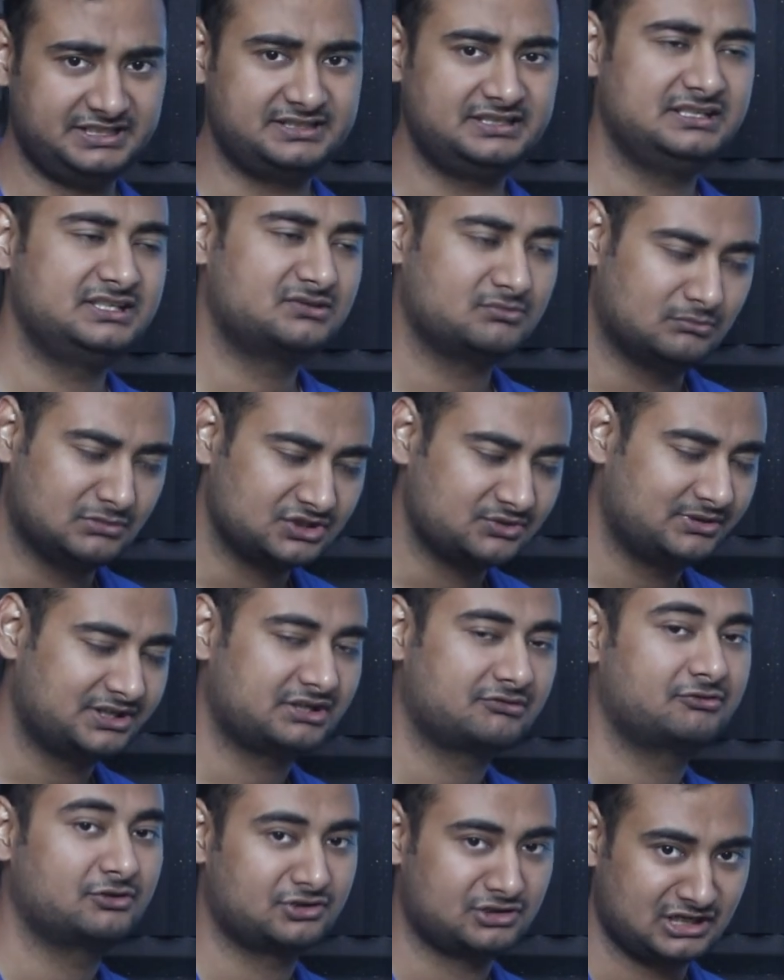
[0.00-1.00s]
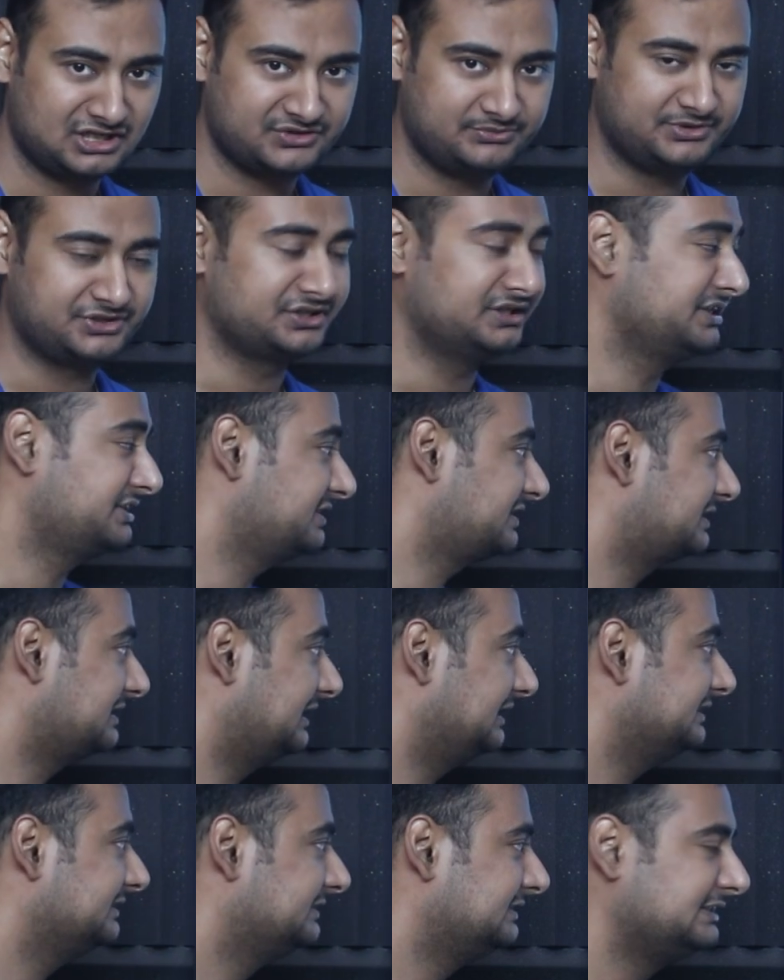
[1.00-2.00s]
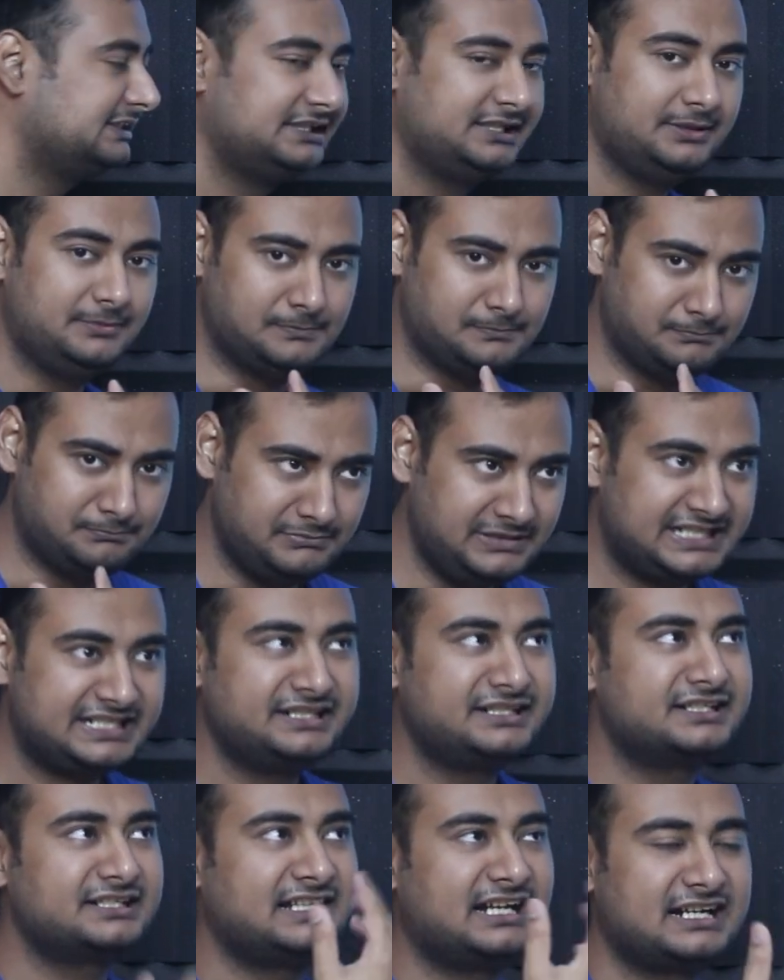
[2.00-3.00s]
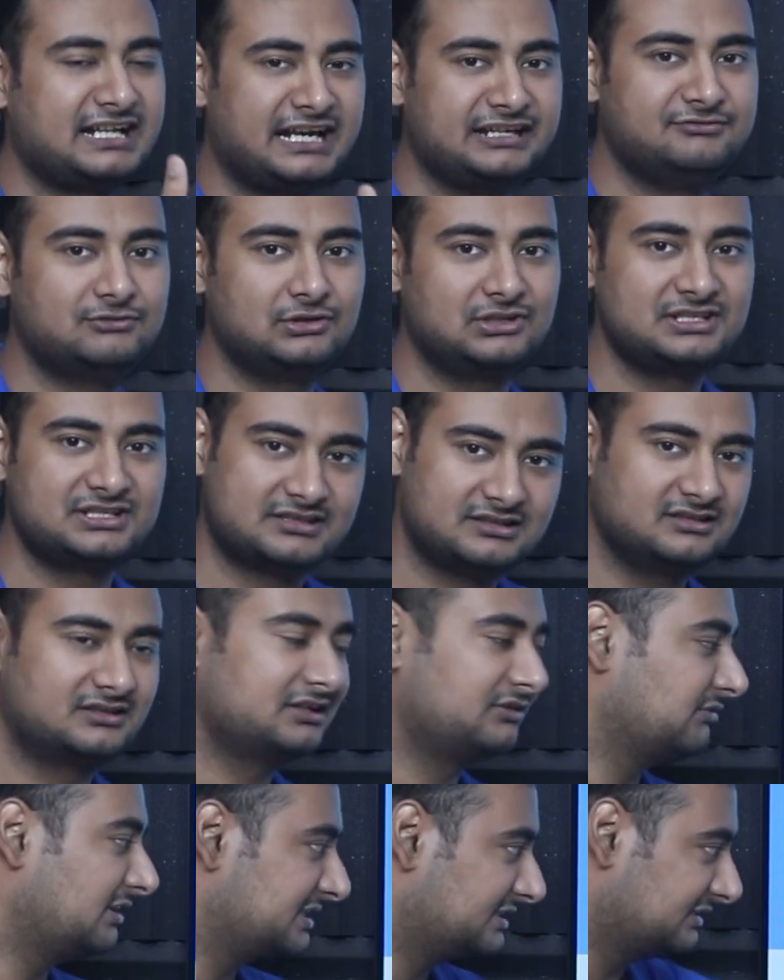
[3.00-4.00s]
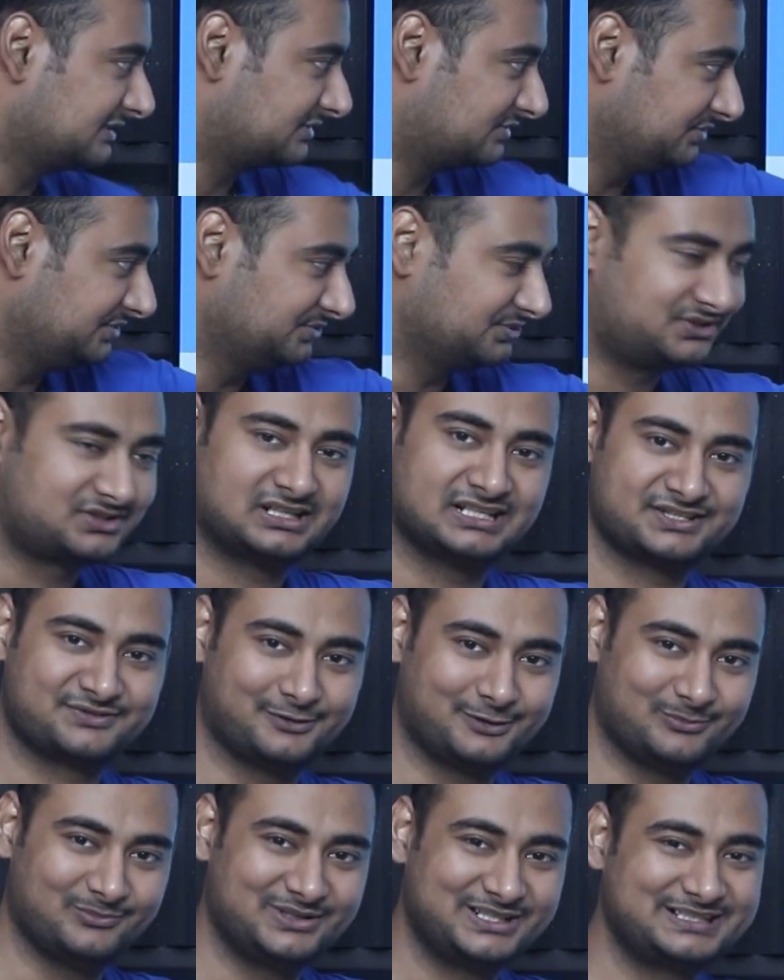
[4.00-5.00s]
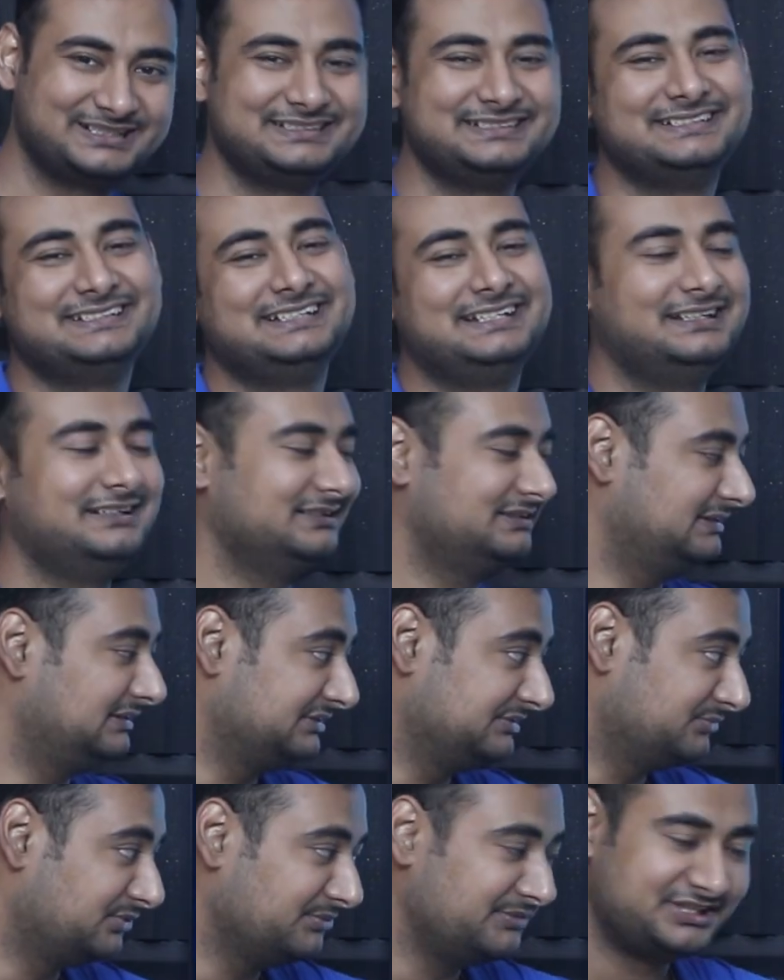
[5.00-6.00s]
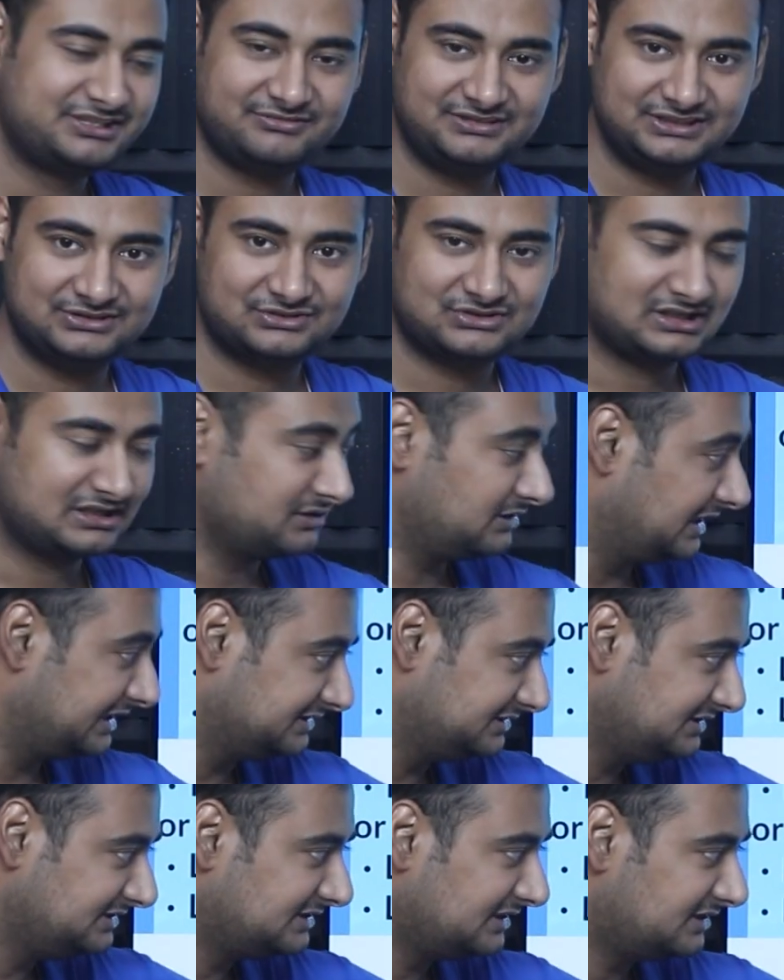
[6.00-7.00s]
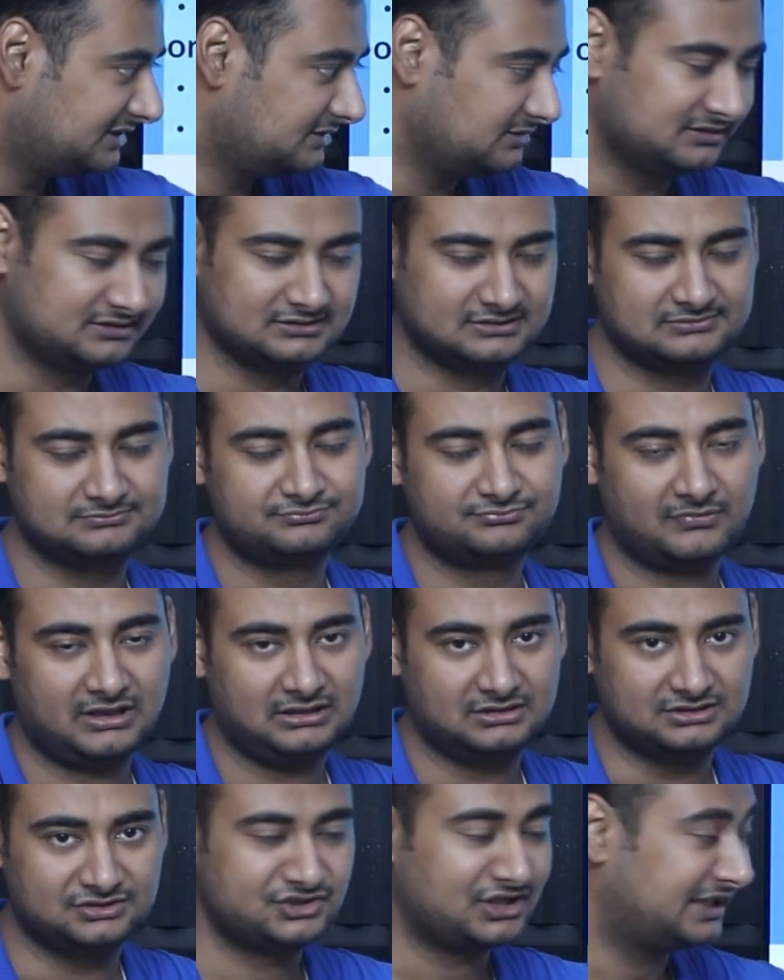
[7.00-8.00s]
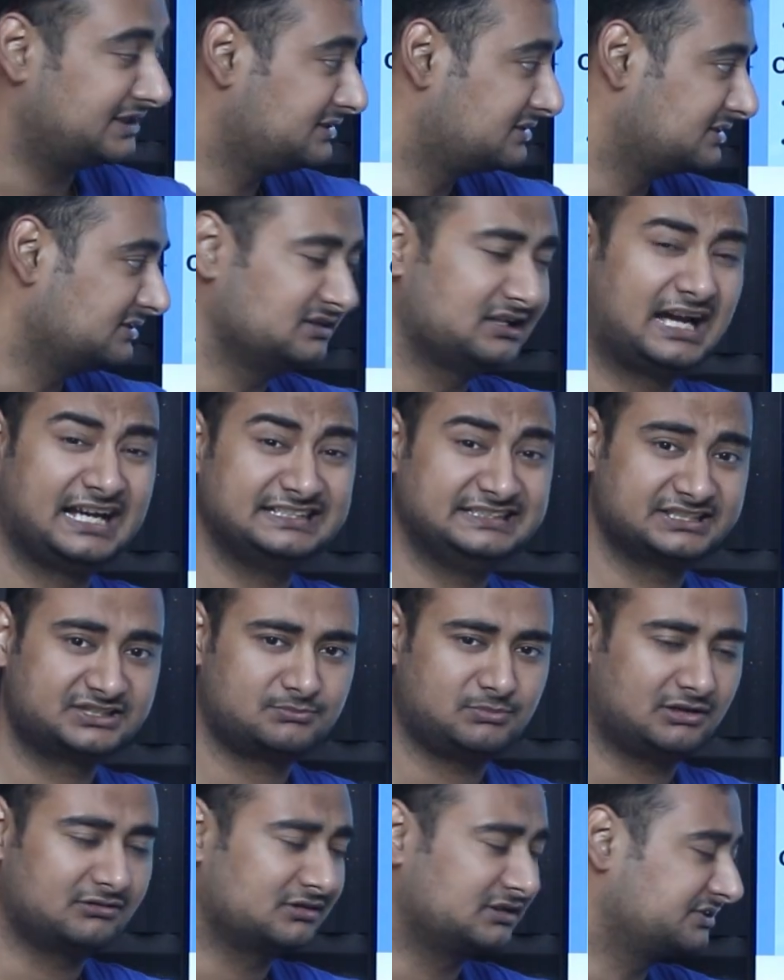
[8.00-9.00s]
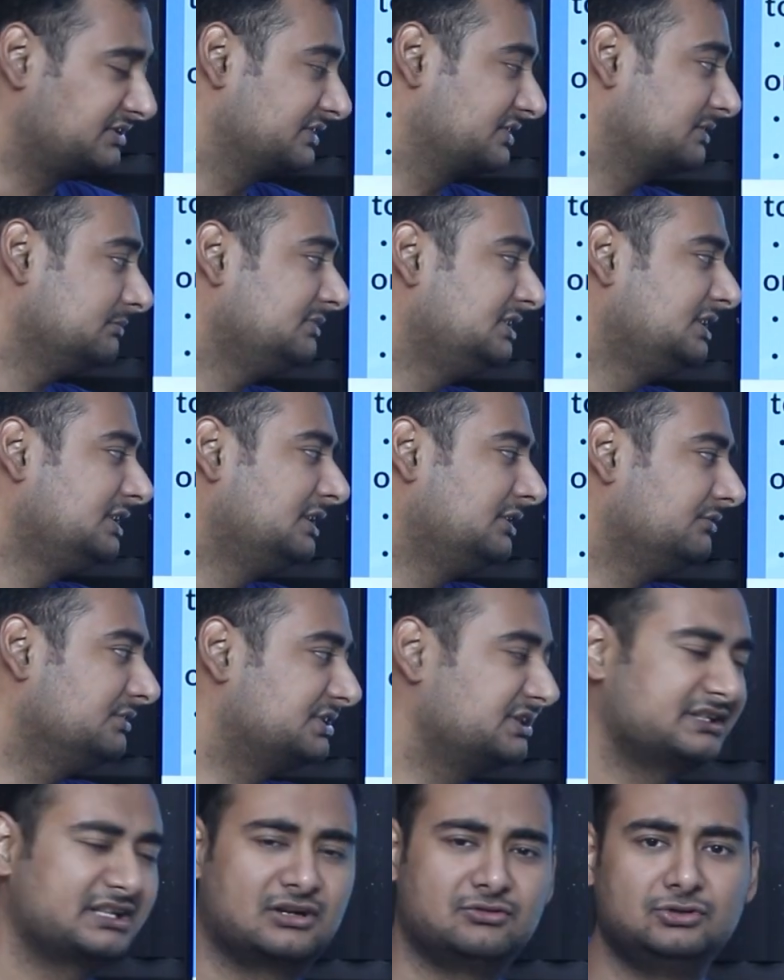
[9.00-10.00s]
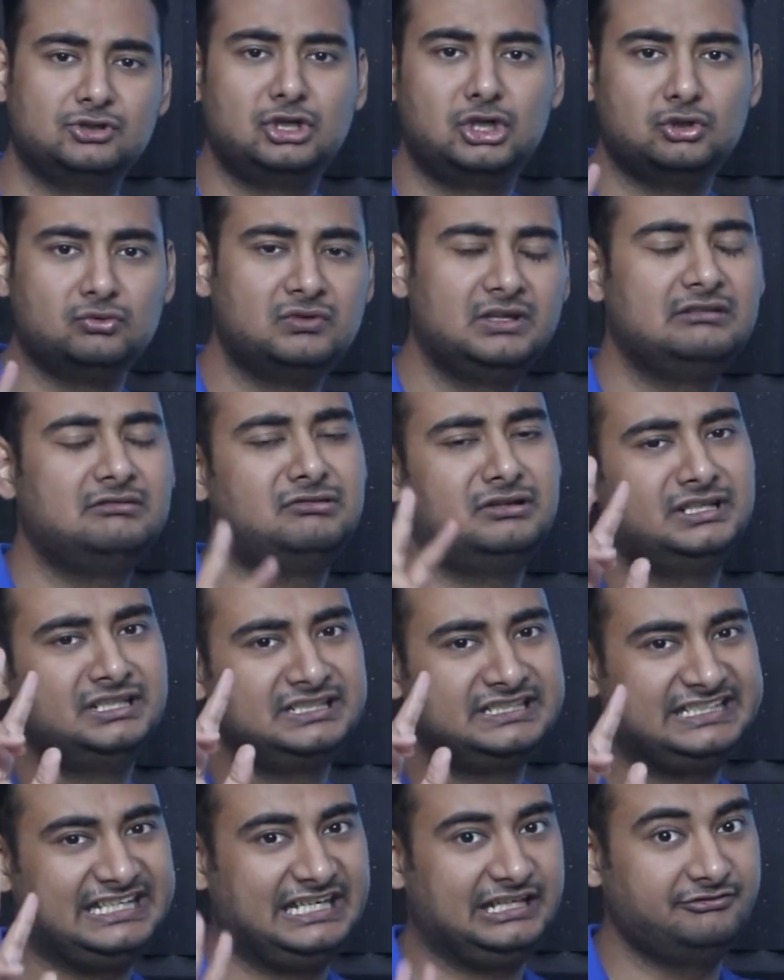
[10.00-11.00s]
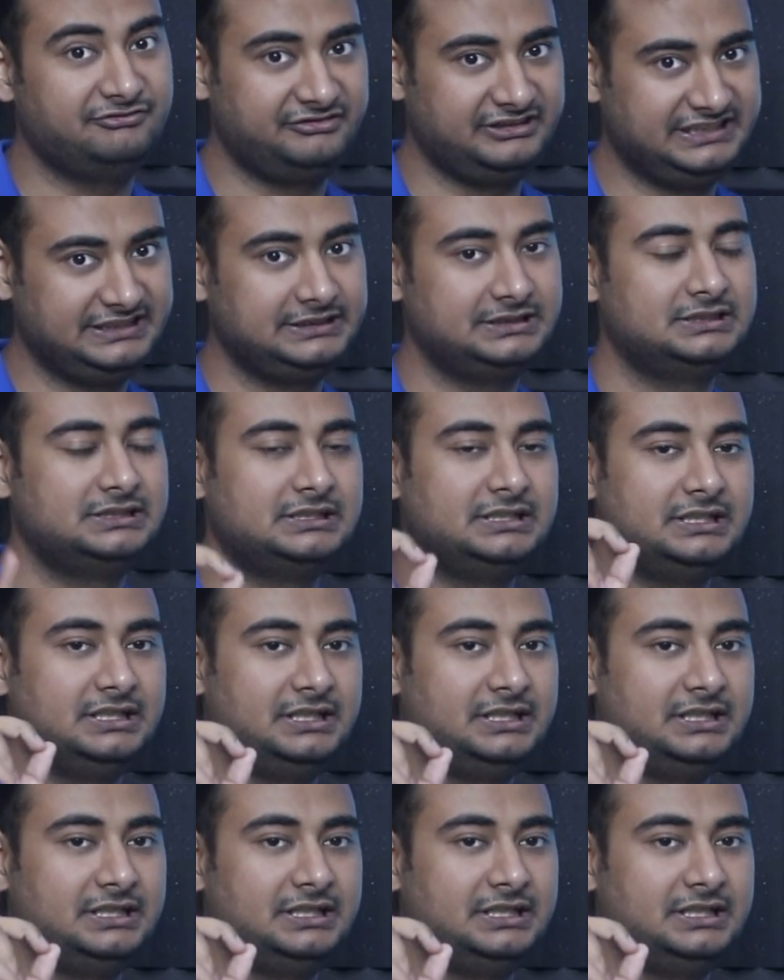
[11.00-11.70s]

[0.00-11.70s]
DC is much better for transmission. It's just that making it that high voltage still requires us to use transformer. The moment we use like these are China's highest power system, which is around 12 kV,